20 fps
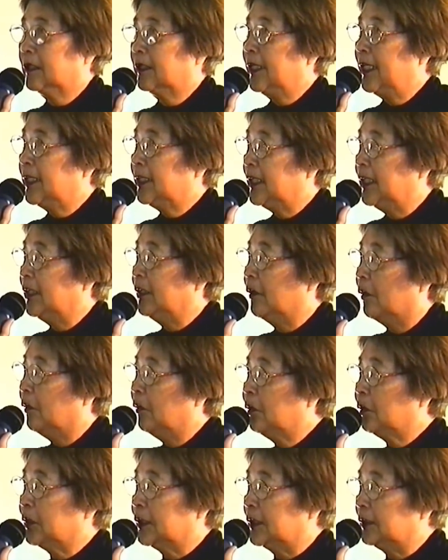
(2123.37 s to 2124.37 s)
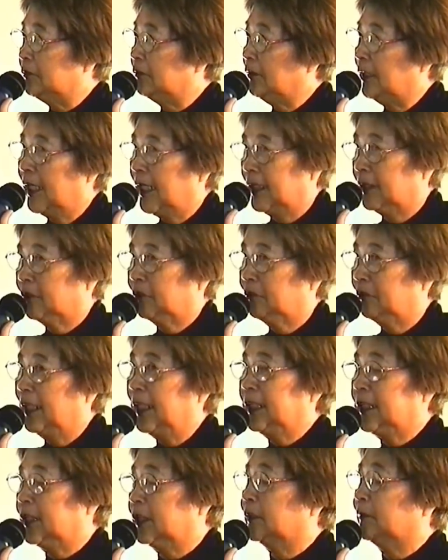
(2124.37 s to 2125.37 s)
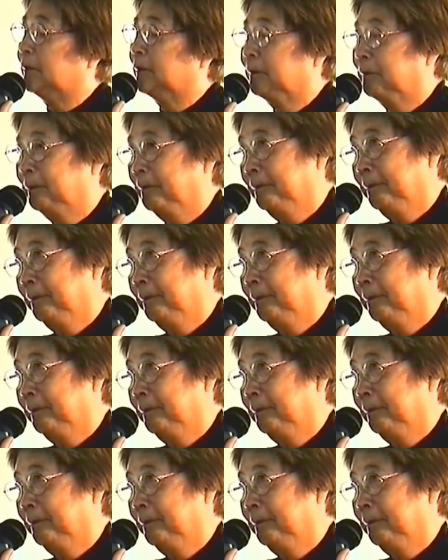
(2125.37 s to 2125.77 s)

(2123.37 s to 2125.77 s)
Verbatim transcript: taking order without question.